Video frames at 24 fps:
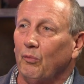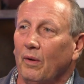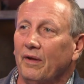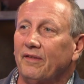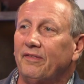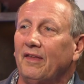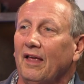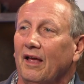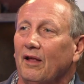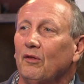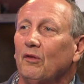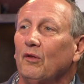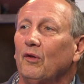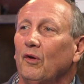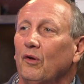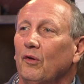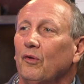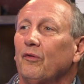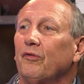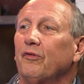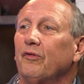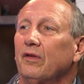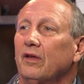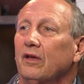what that
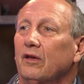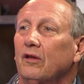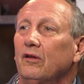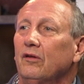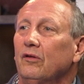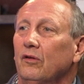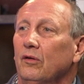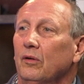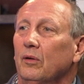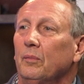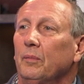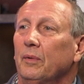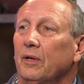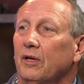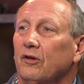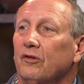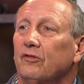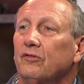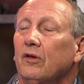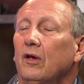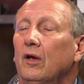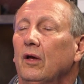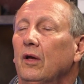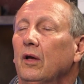little thing can do.
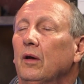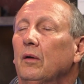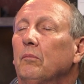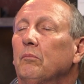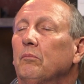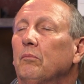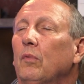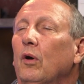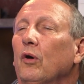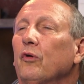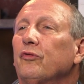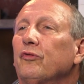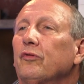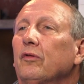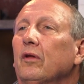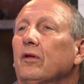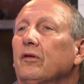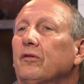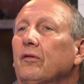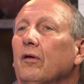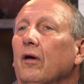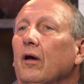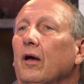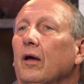Because most of the
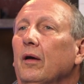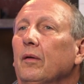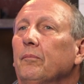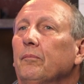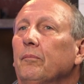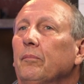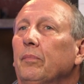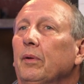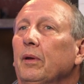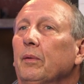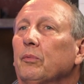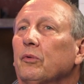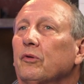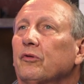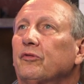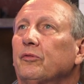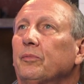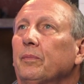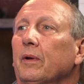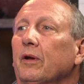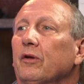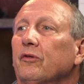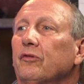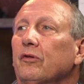time, people
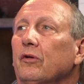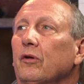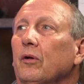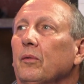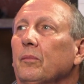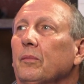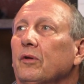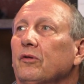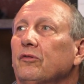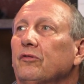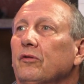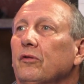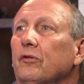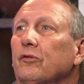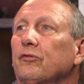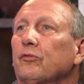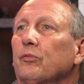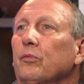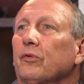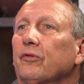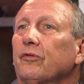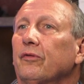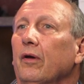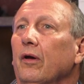experiencing
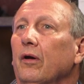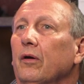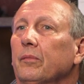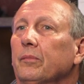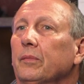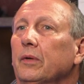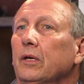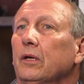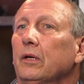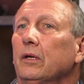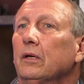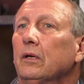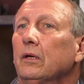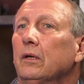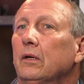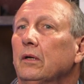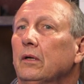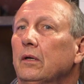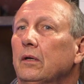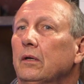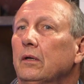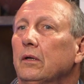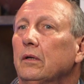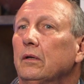homelessness will tell me,
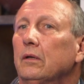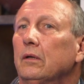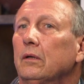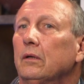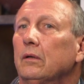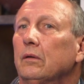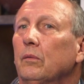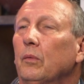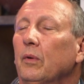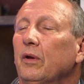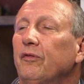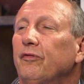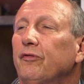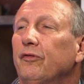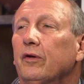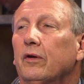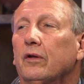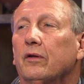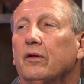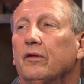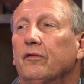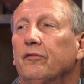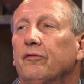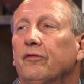we
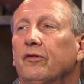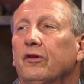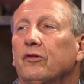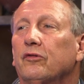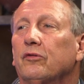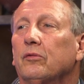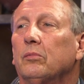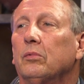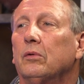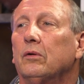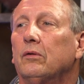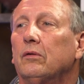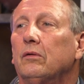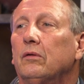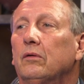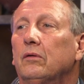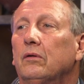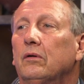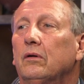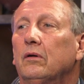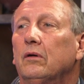feel invisible.